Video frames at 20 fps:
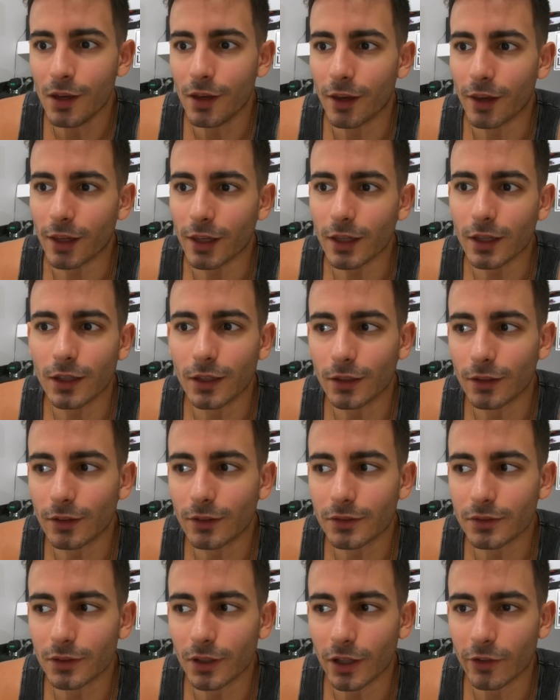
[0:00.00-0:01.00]
and
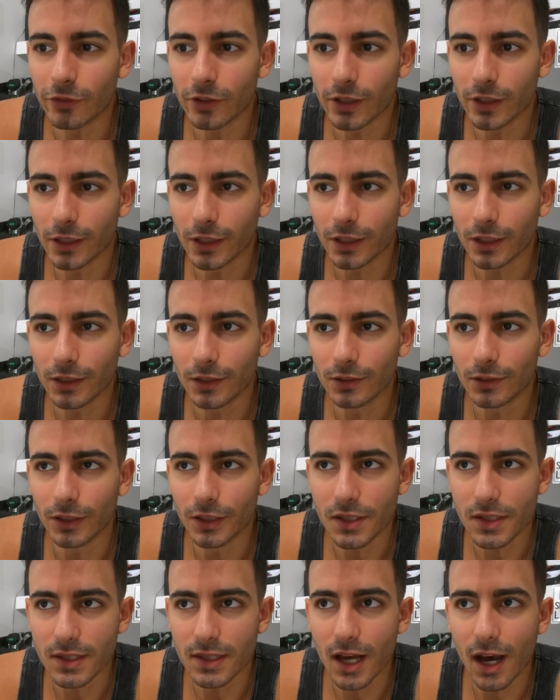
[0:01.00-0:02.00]
I feel like
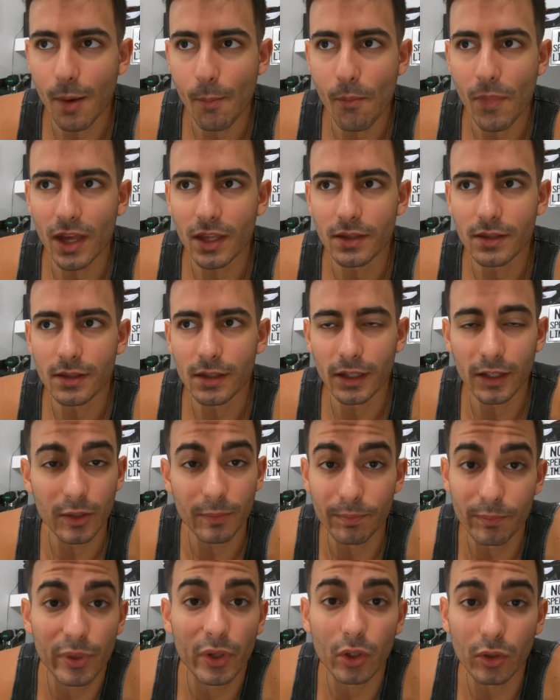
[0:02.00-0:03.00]
it's not
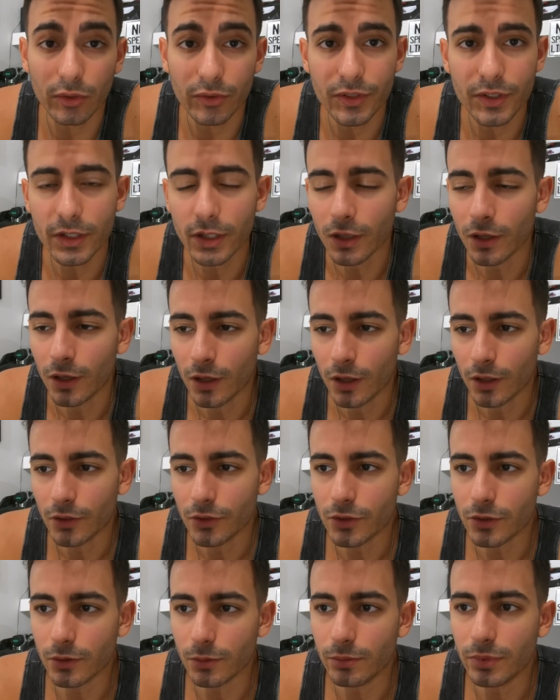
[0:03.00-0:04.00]
built
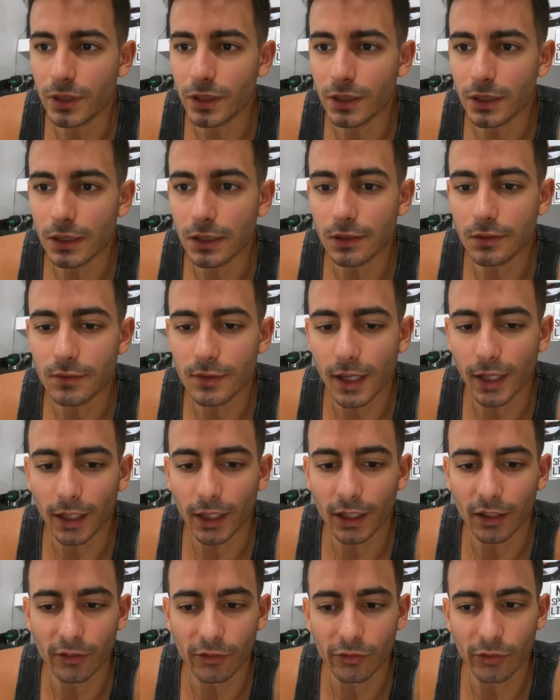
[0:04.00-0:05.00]
to be
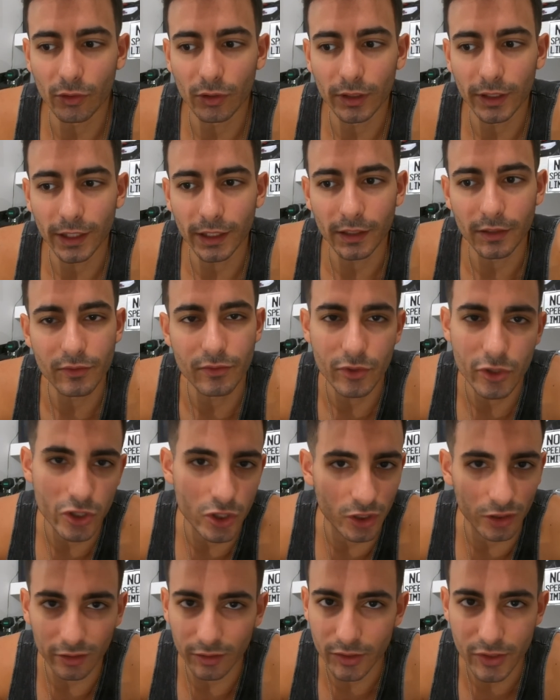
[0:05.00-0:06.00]
taking for like
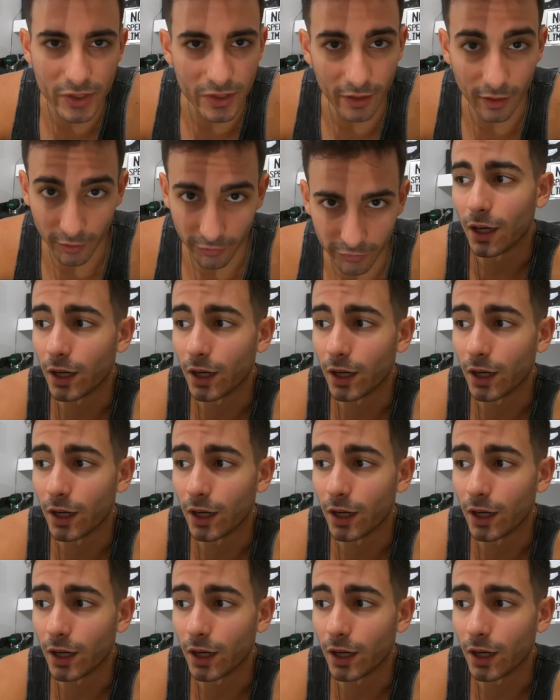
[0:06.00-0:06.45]
chill stuff.